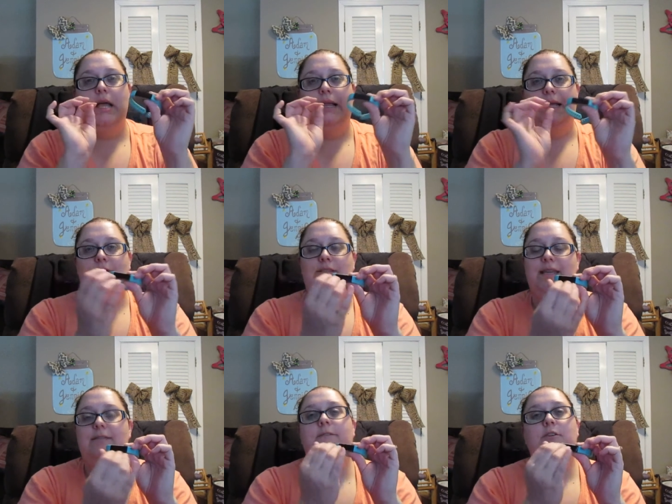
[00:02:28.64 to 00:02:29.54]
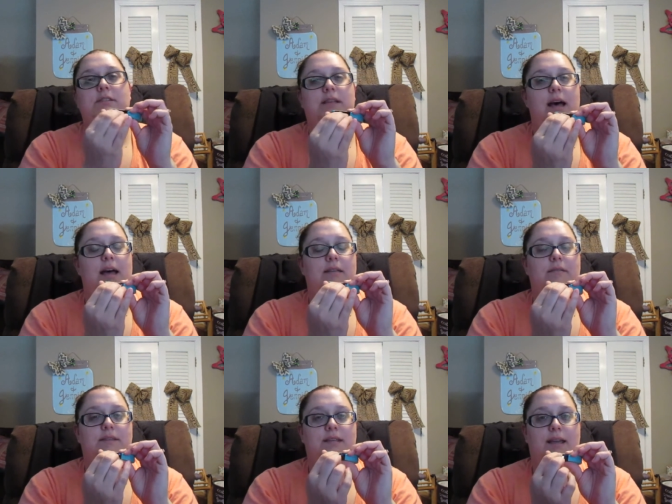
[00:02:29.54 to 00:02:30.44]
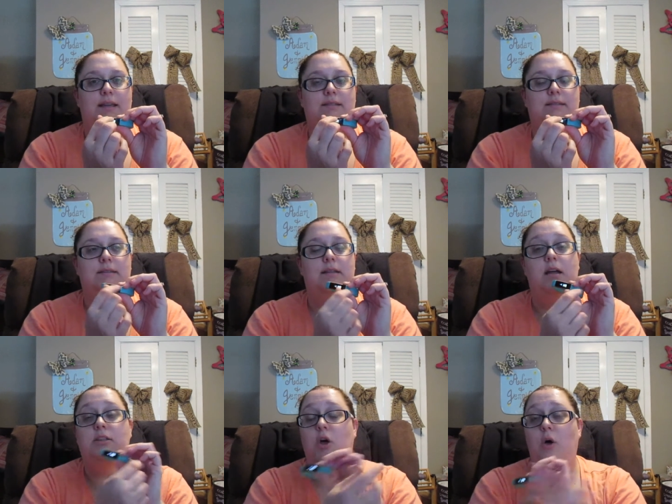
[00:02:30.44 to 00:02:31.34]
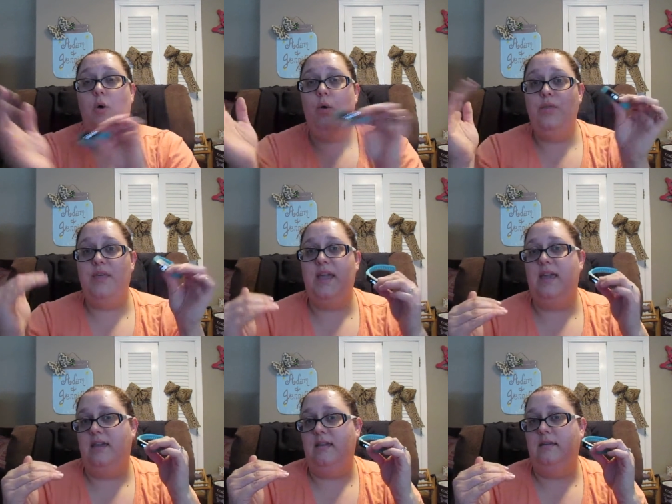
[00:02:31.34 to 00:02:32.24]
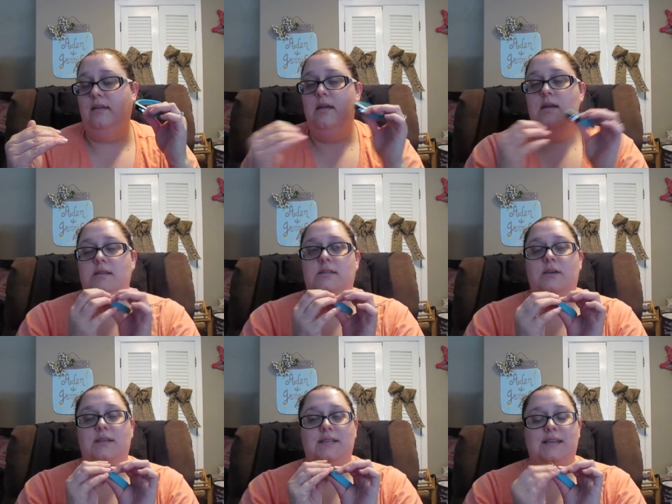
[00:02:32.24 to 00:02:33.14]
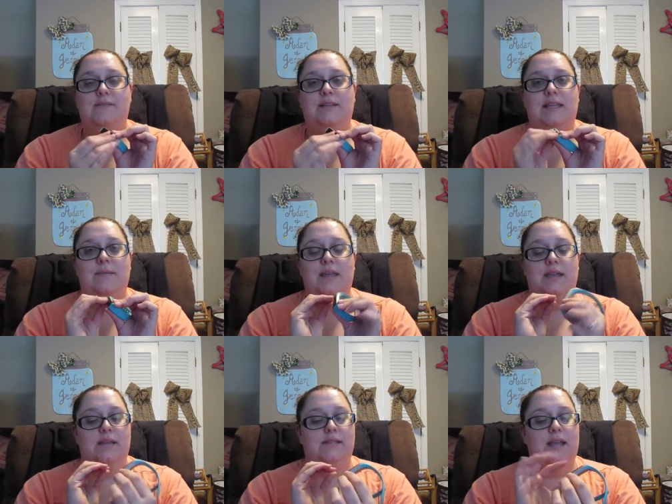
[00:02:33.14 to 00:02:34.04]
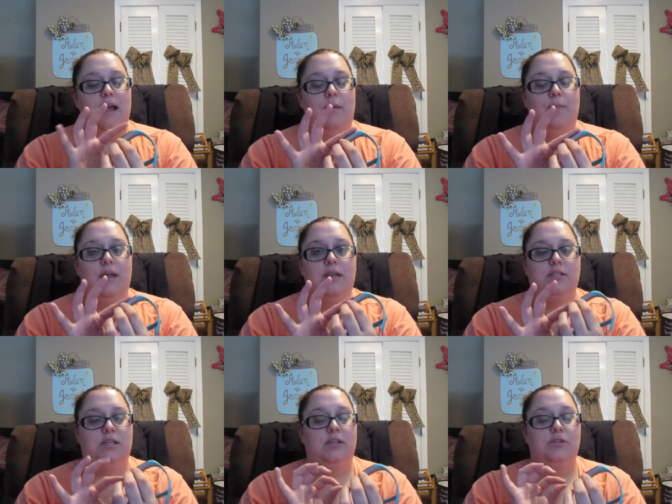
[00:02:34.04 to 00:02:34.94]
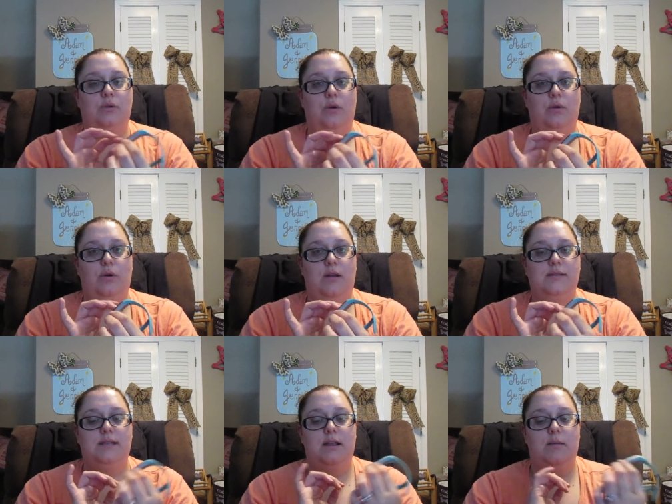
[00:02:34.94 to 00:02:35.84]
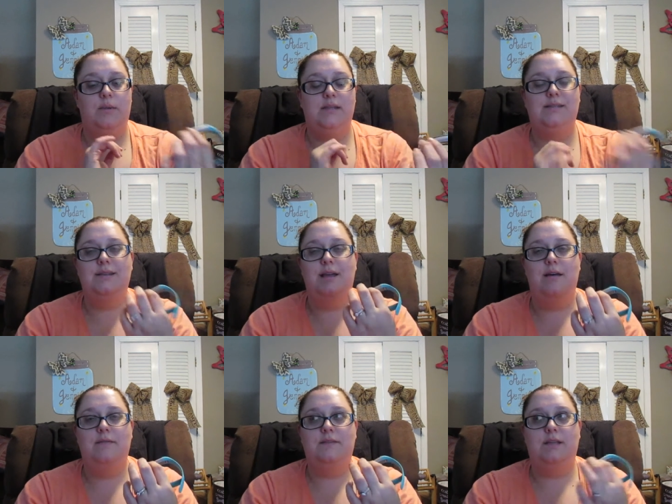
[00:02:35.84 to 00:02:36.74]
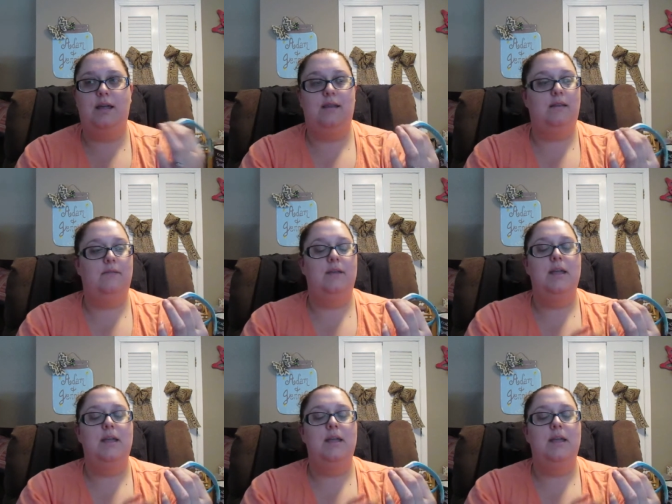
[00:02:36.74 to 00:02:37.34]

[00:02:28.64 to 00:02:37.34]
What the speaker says: line of the text, not the whole thing. So it does have a limit as to how much it can scroll across there, but it's enough to kind of,